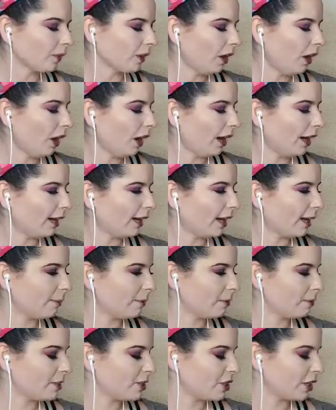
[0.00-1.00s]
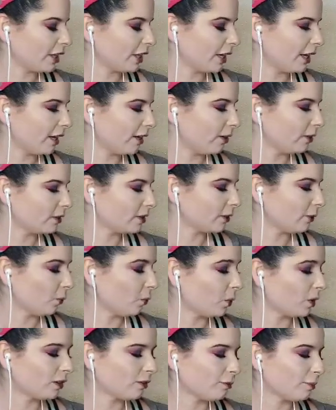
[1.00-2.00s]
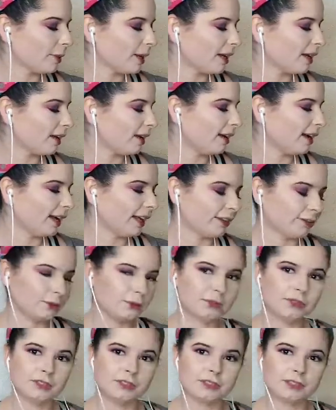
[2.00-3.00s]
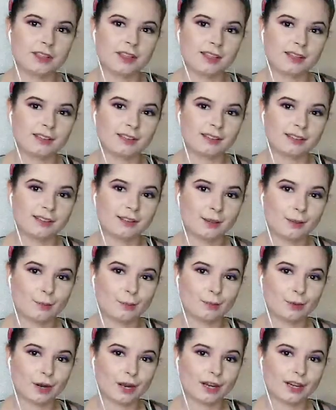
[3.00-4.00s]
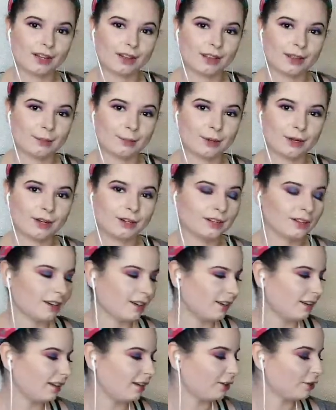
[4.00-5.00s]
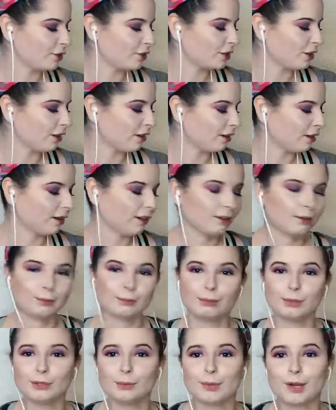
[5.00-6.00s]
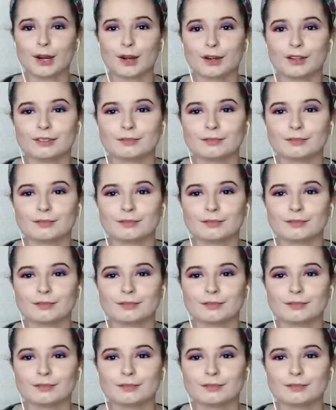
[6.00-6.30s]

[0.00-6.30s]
Alright, now I'm going to be checking out one of my idols, Miranda Lambert, and her song, Bluebird.